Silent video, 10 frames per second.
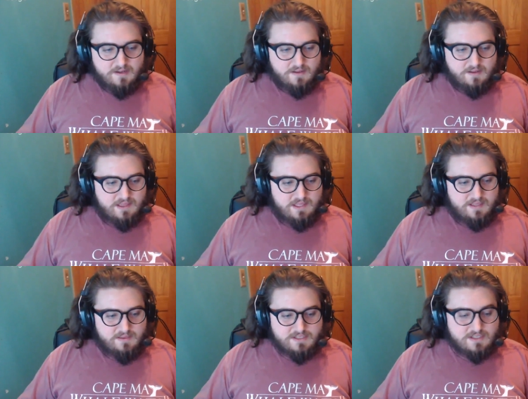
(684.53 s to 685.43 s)

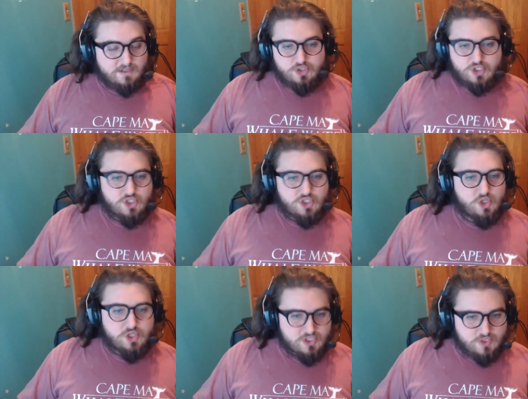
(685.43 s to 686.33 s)
the the solution
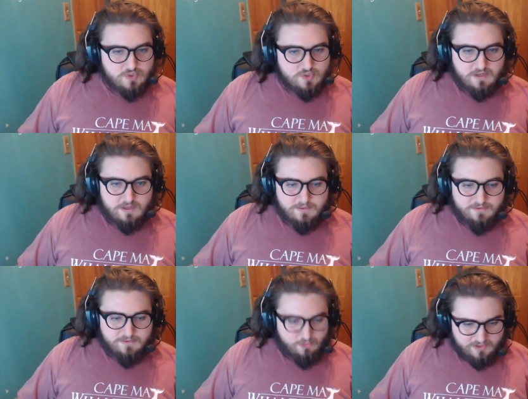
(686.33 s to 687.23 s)
should do
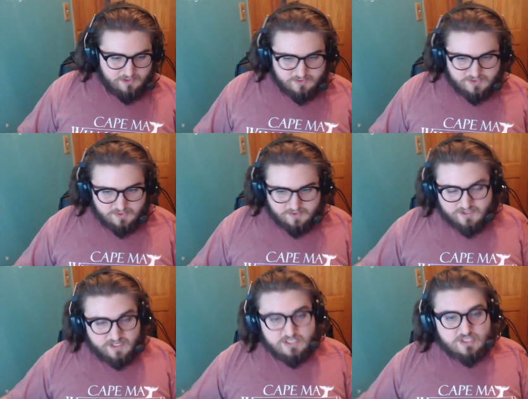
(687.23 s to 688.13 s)
before you sort of
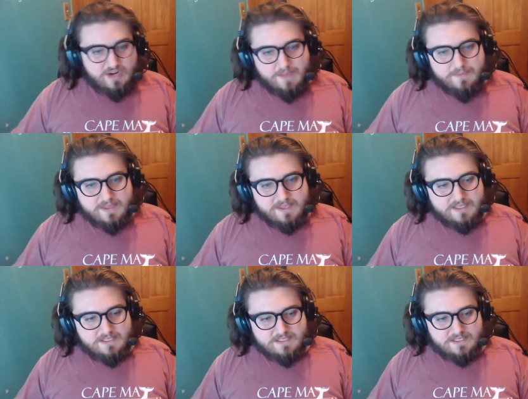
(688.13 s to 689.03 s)
transcribe it
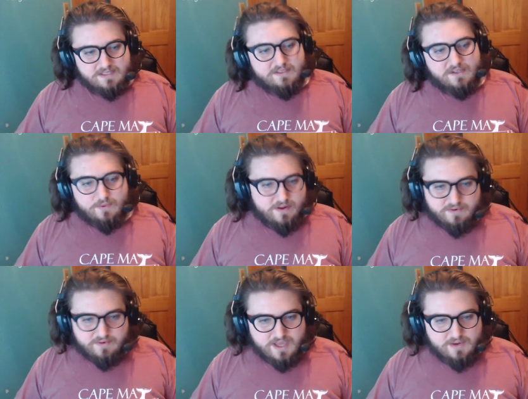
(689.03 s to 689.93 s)
into, you know,
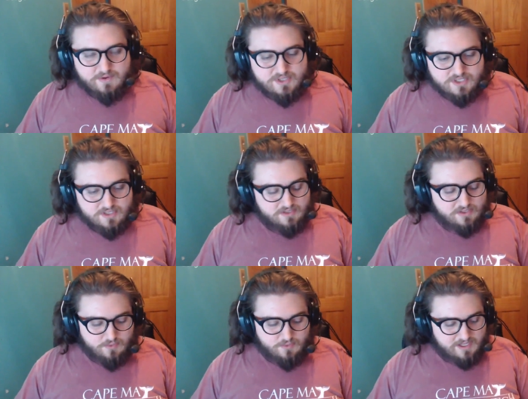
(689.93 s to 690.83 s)
whatever language
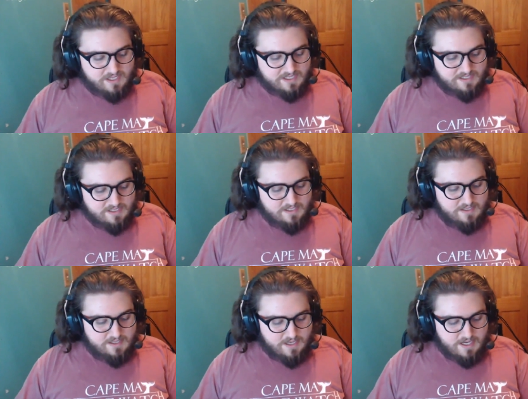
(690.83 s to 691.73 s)
you're working in.
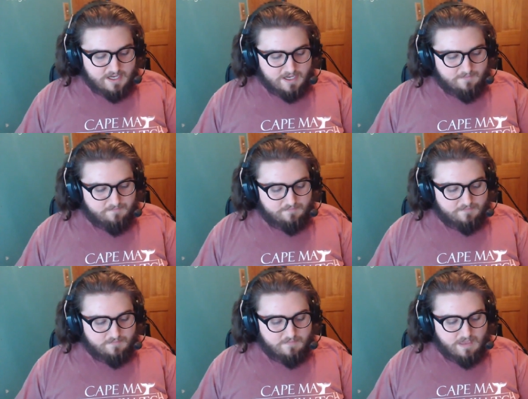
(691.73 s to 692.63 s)
Um,
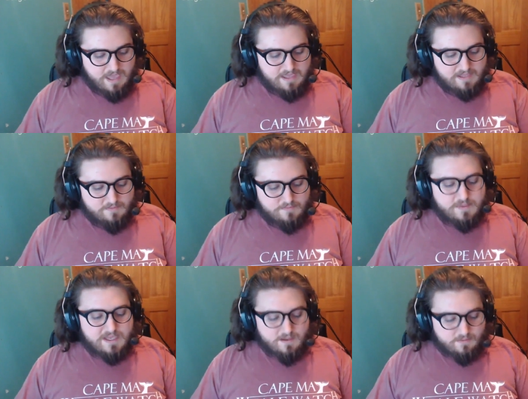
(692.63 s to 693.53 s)
and
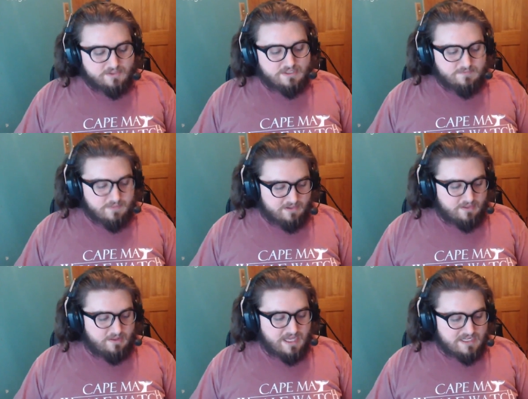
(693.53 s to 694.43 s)
being able to debug the
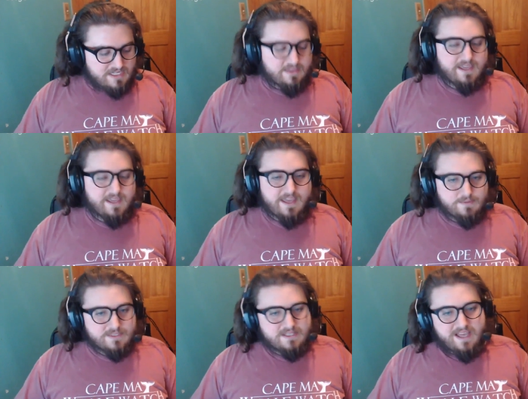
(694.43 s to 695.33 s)
logic, I think,
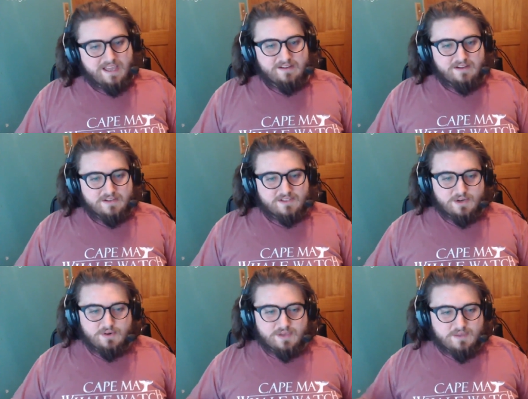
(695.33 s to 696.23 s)
helps a lot so you
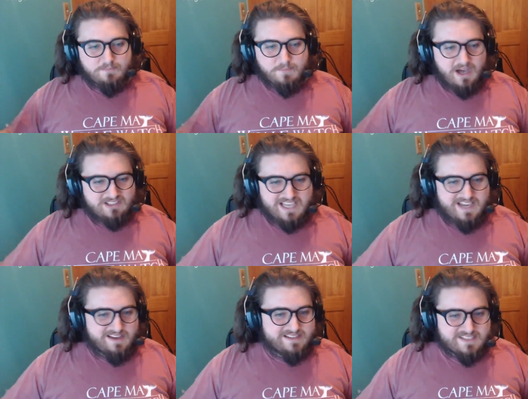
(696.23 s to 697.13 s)
don't get bogged
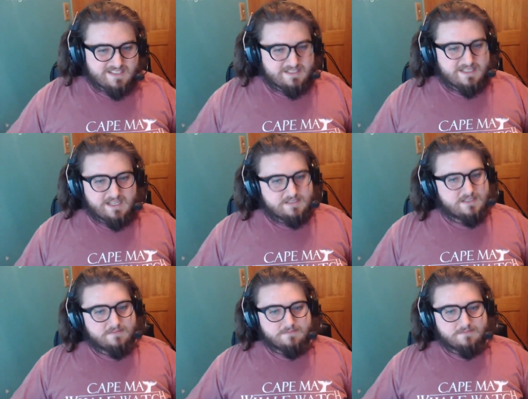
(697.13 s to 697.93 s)
down in syntax.